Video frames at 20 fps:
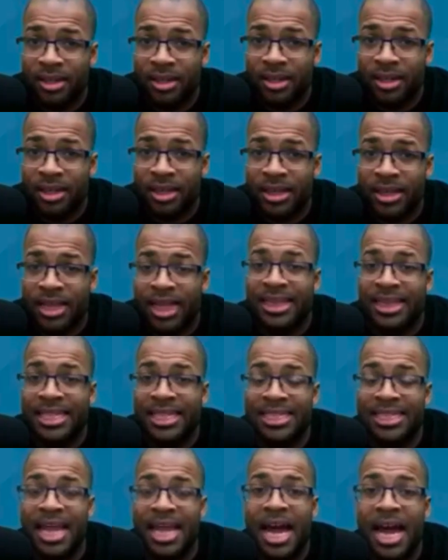that
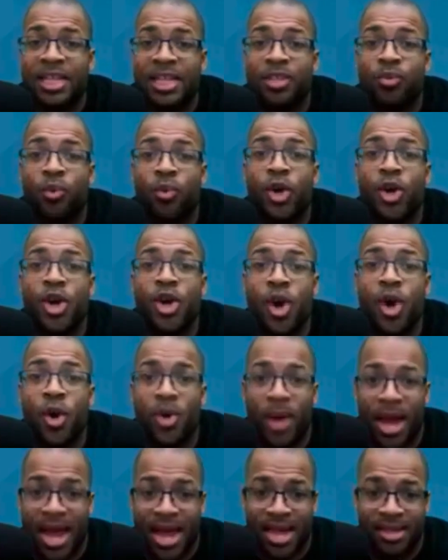these lines were known
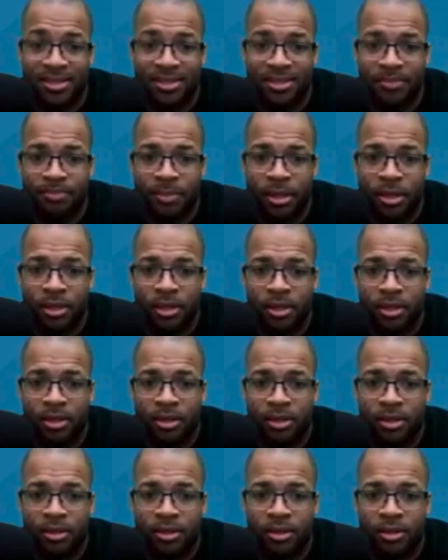as.
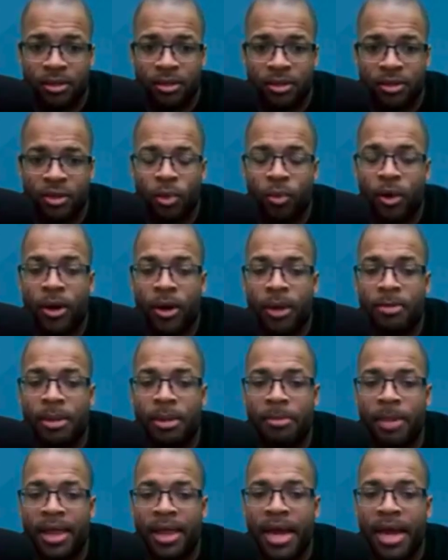So what do I mean
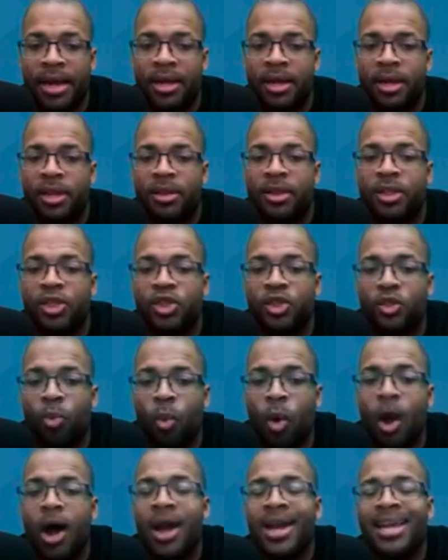by that? The
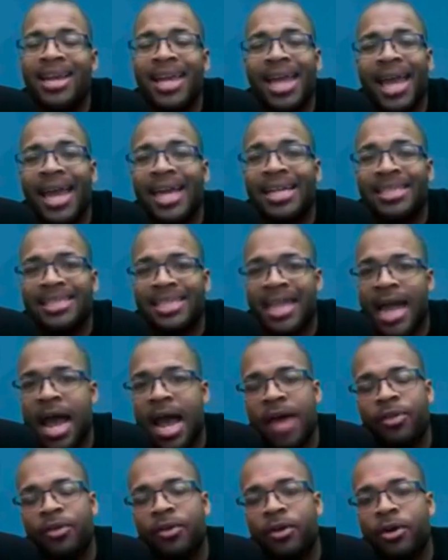Swan-Ganz
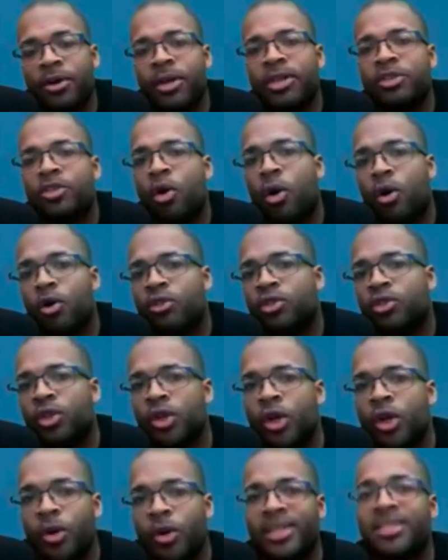catheter is also
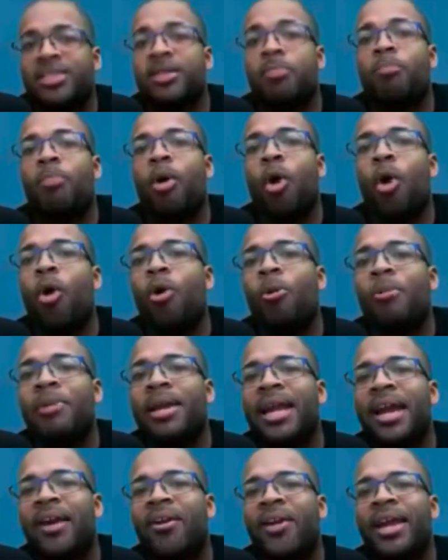known as the
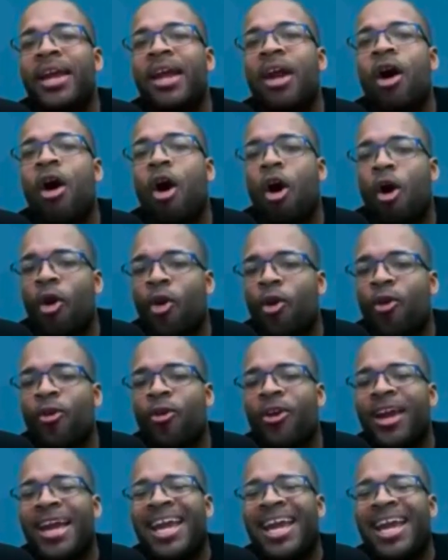pulmonary artery